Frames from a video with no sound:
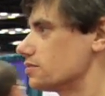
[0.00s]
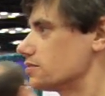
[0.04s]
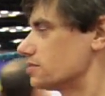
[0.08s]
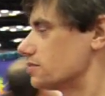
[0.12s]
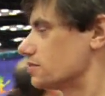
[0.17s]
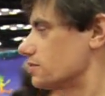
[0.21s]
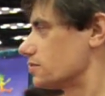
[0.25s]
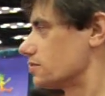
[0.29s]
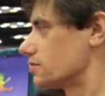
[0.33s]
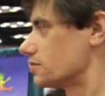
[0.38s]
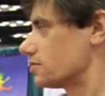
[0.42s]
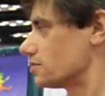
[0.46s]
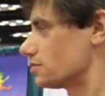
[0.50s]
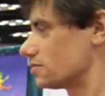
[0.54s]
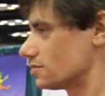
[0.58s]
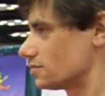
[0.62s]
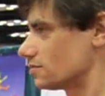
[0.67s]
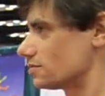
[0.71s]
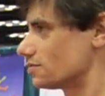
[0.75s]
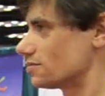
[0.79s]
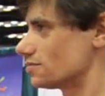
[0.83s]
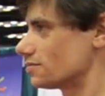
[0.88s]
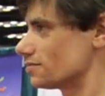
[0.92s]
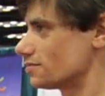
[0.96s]

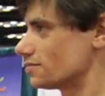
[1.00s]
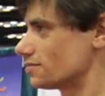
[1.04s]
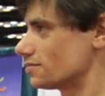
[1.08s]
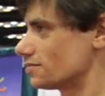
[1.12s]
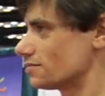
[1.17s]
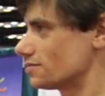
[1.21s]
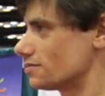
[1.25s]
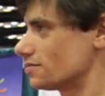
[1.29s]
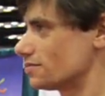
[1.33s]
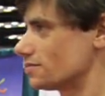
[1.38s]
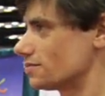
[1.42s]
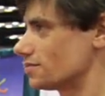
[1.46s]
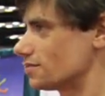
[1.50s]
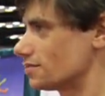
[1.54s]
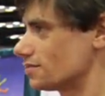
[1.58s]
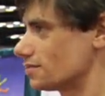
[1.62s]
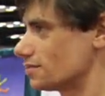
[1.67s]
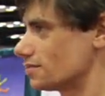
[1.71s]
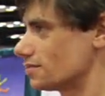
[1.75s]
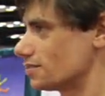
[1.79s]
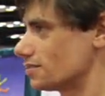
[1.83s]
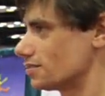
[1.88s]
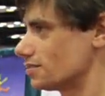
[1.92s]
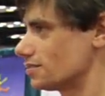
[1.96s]

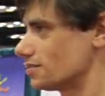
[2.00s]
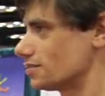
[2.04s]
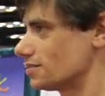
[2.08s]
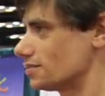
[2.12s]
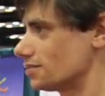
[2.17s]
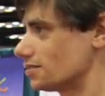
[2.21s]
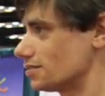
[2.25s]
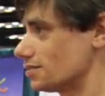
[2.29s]
(not speaking)